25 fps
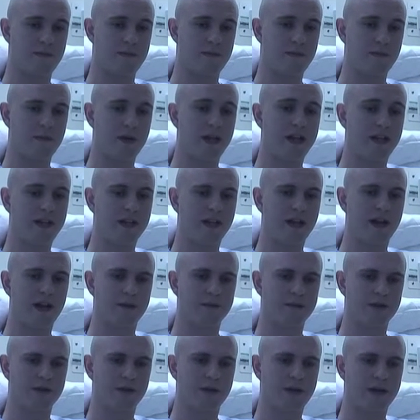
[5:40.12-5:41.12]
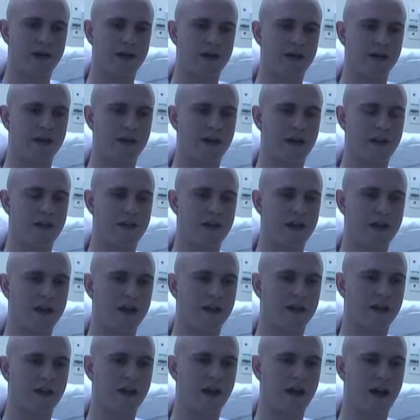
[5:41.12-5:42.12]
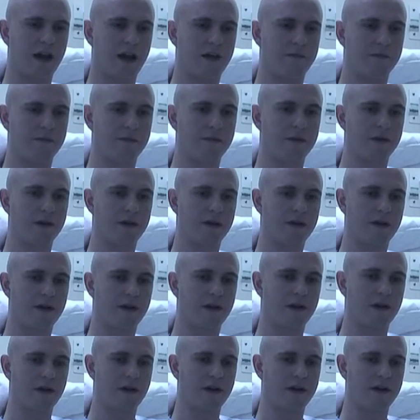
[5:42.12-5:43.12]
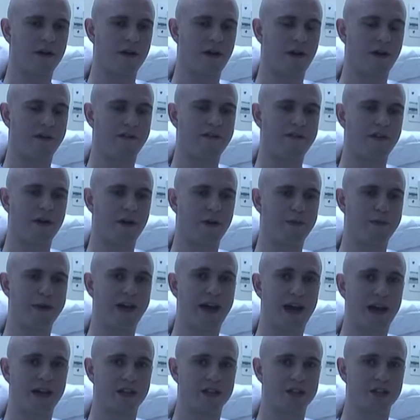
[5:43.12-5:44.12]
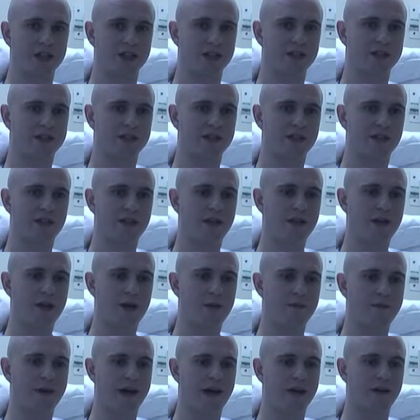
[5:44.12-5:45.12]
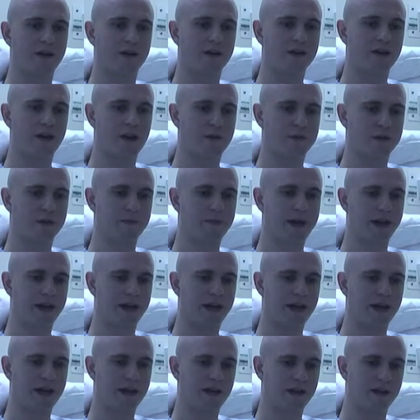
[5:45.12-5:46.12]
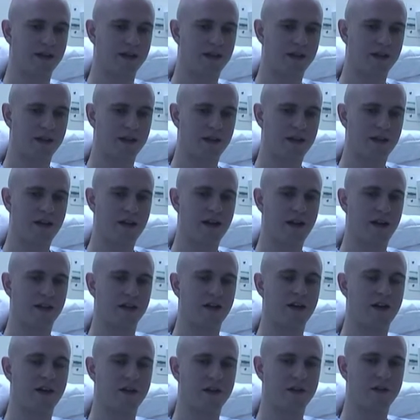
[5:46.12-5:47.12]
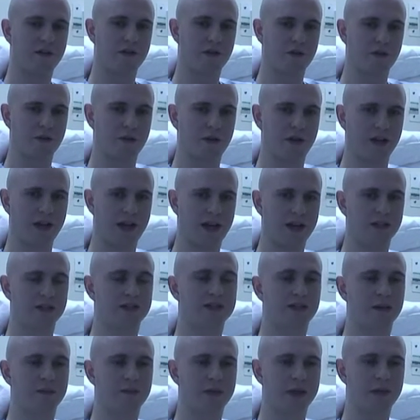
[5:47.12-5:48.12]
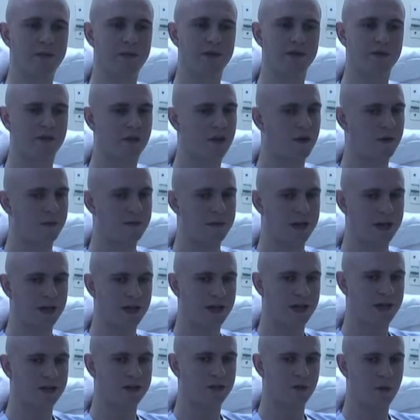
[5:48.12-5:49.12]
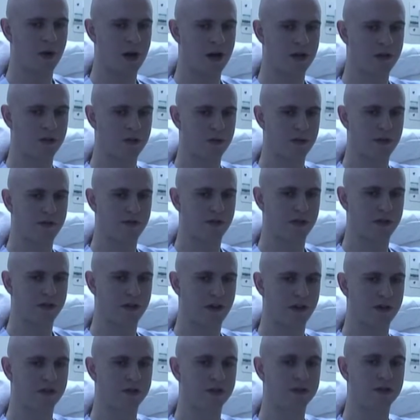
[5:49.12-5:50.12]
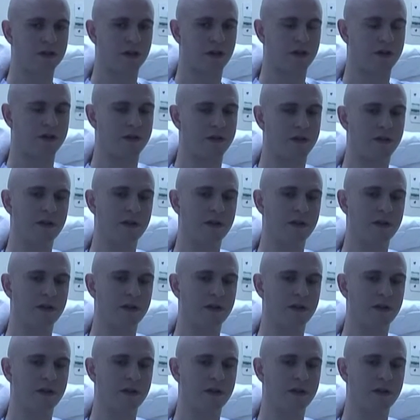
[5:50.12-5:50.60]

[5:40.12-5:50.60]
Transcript: Leading up to it, I think, I felt a bit anxious about coming back in and going through it all again. Some people have told me it gets worse with every dose, so